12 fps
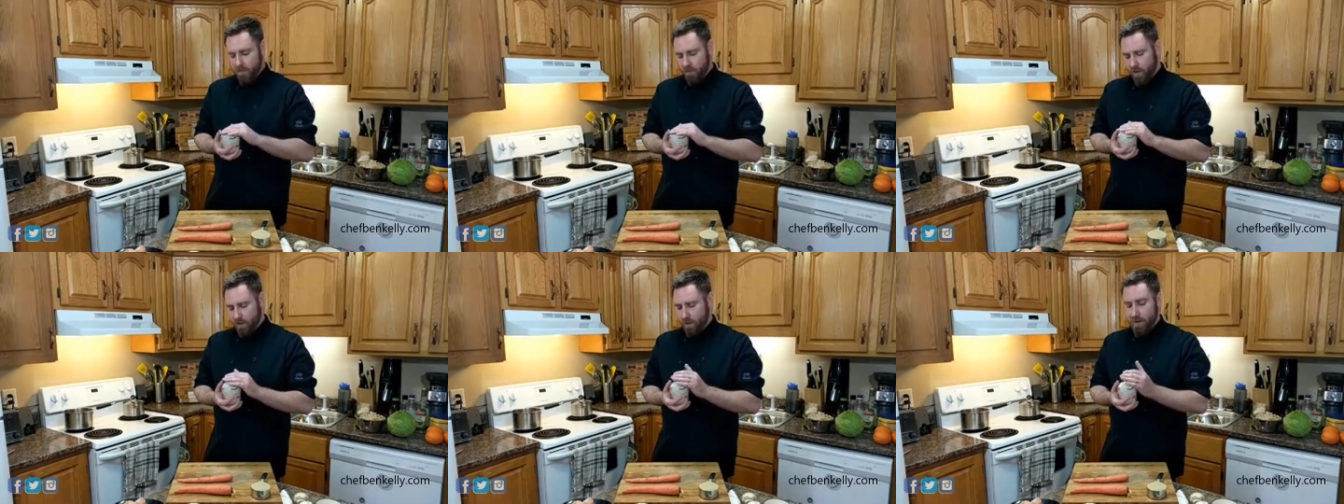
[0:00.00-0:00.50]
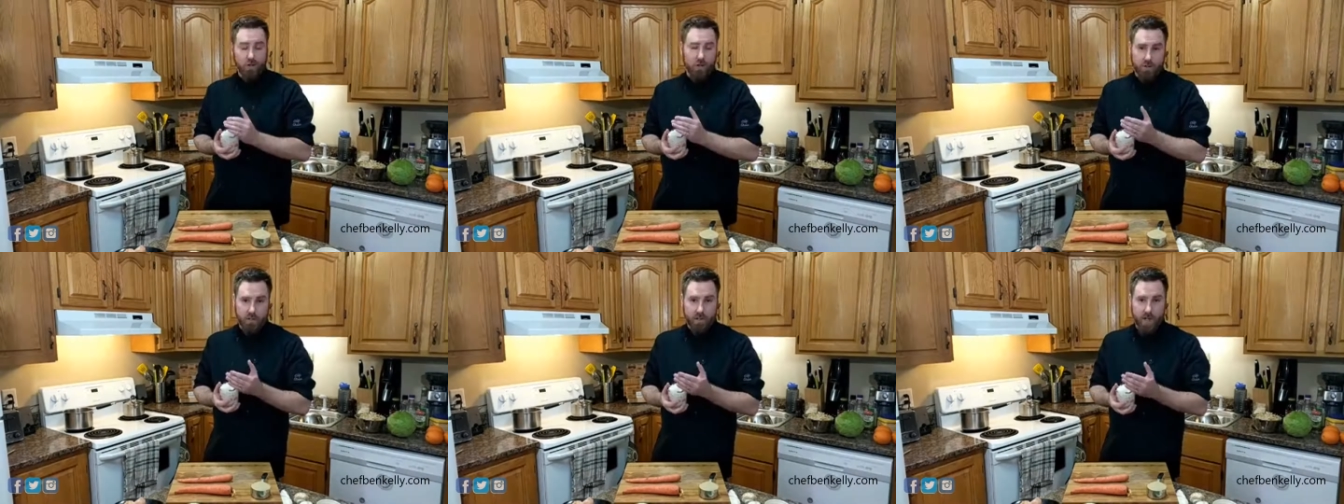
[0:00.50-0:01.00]
This rice I
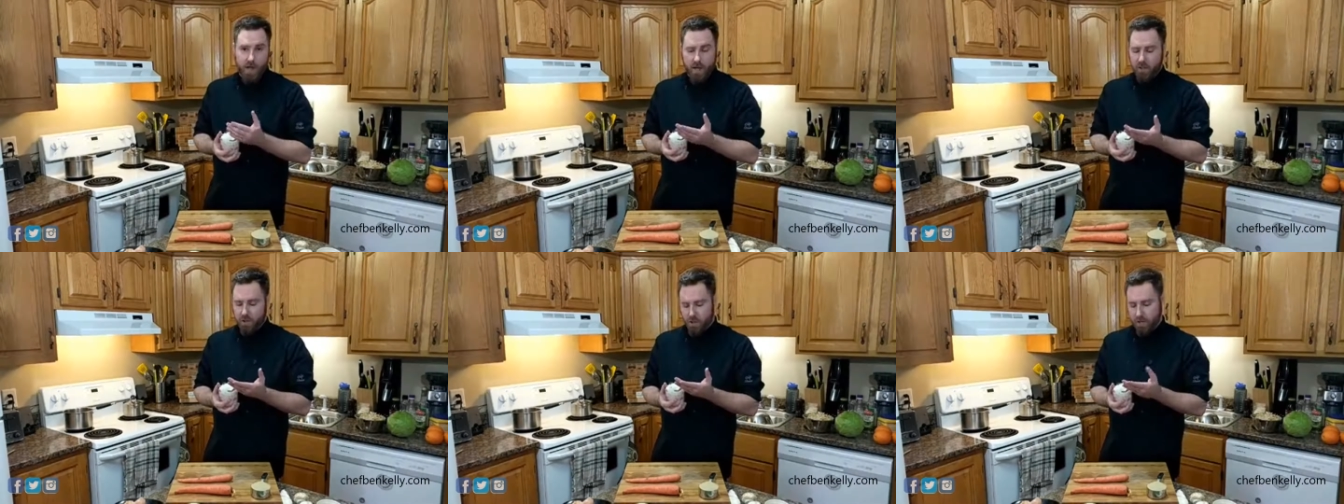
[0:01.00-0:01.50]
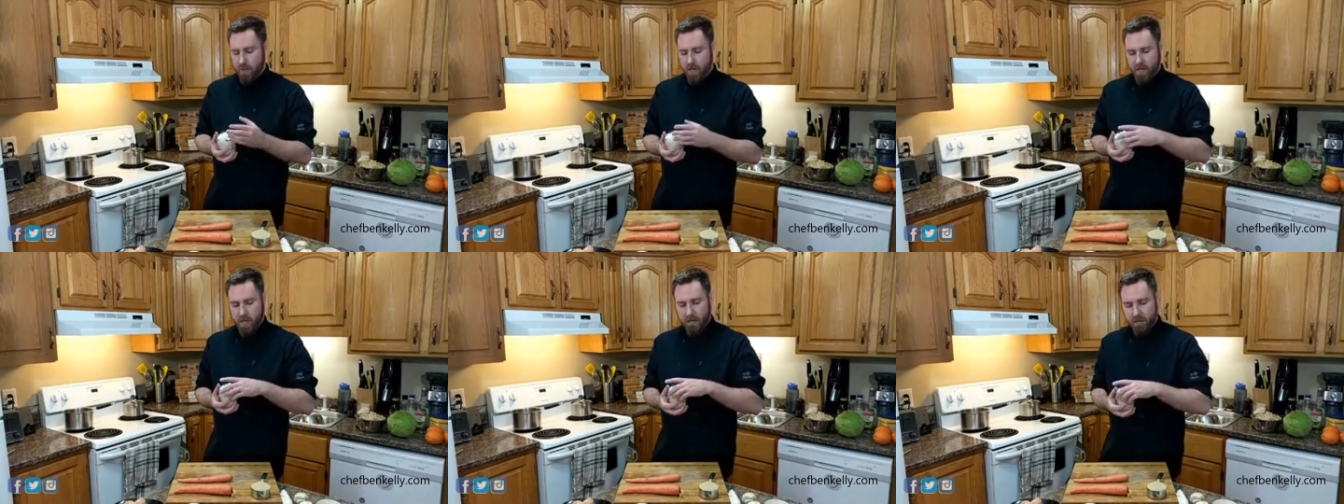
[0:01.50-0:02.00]
cooked today. I should have
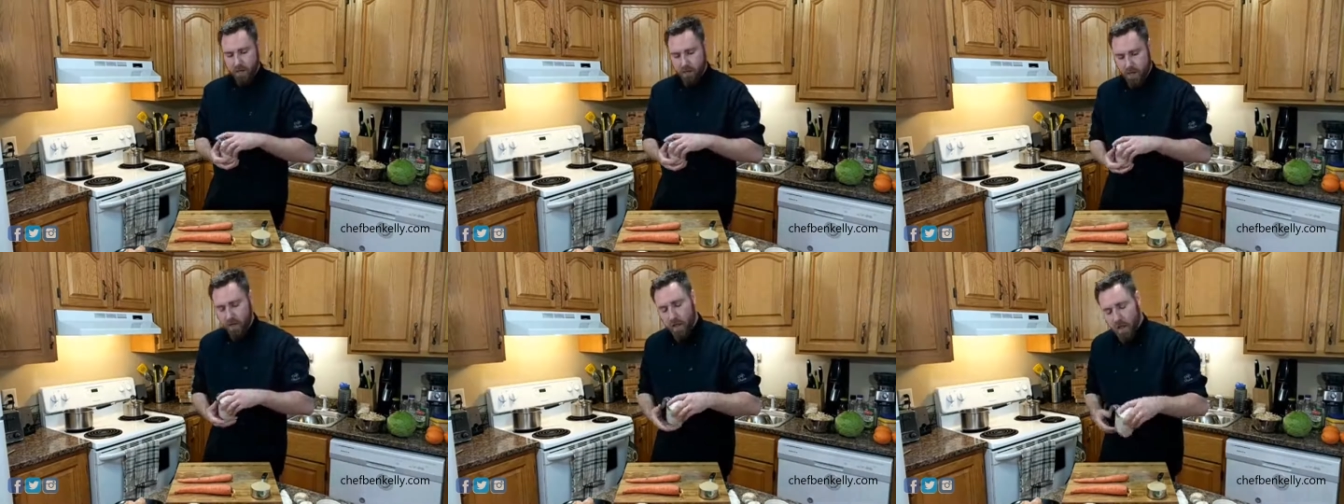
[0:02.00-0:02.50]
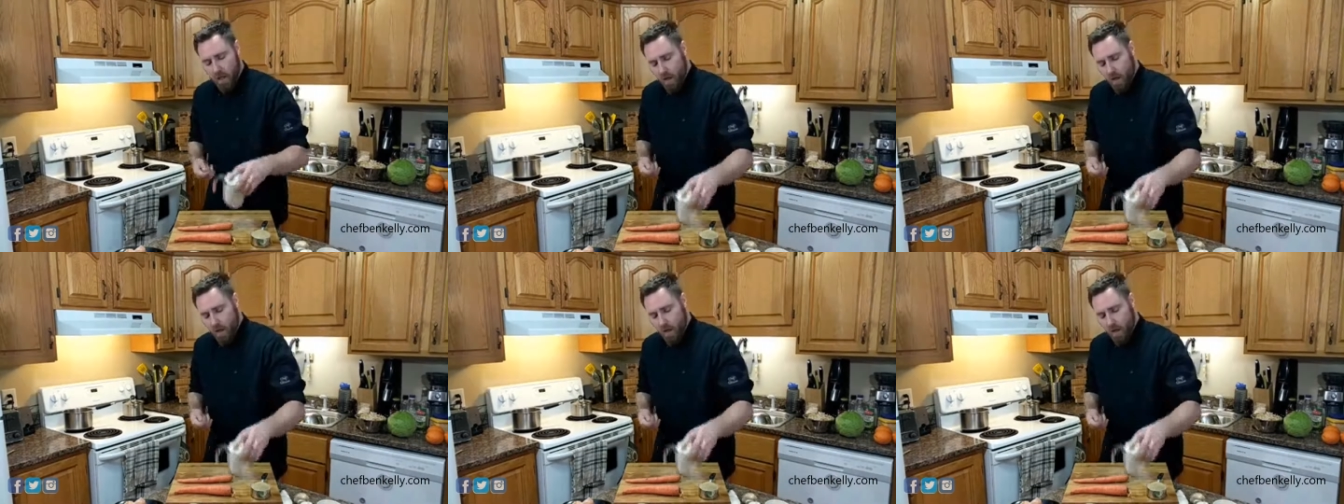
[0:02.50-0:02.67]
made it yesterday.